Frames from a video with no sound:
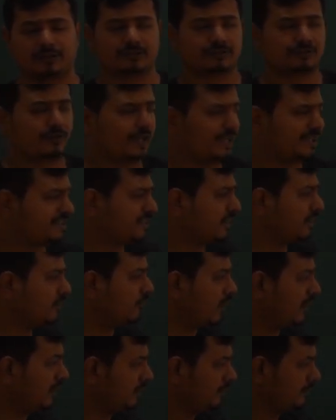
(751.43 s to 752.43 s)
So
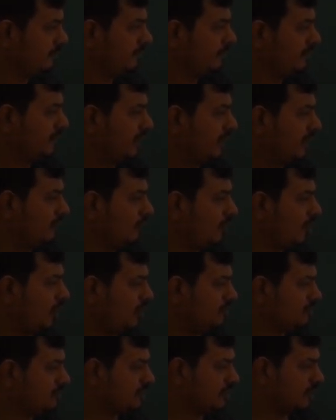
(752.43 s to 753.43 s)
SN1
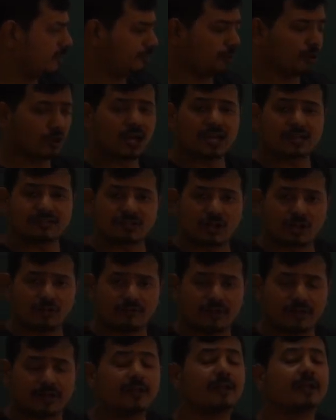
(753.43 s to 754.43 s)
involves a polar
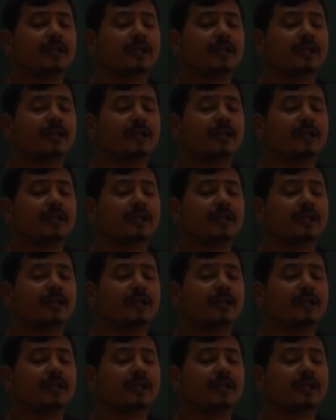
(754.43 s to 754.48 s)
solvent,